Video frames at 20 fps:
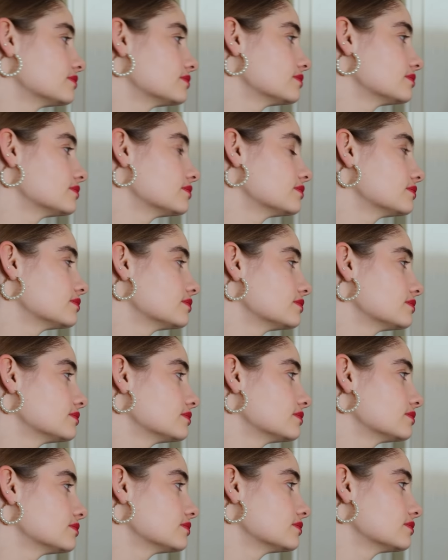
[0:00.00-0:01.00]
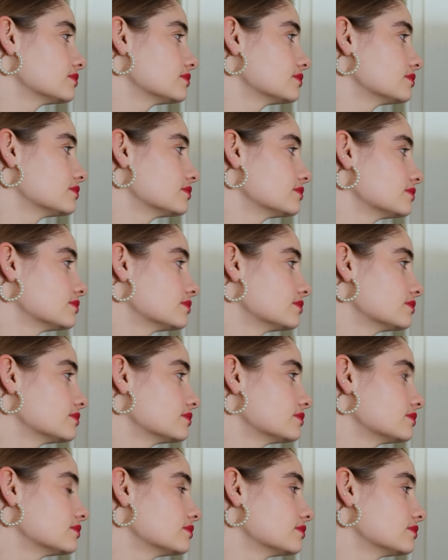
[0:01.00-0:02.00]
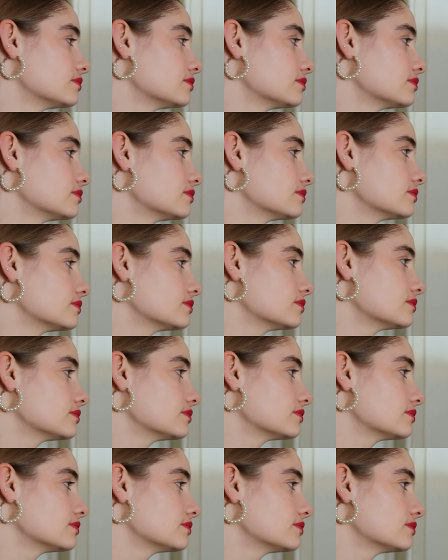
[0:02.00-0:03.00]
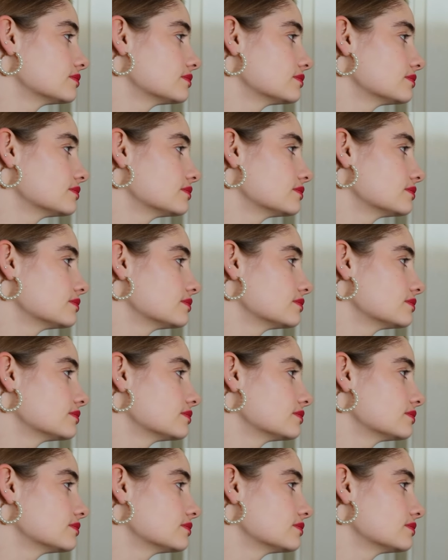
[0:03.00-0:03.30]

This person isn't speaking.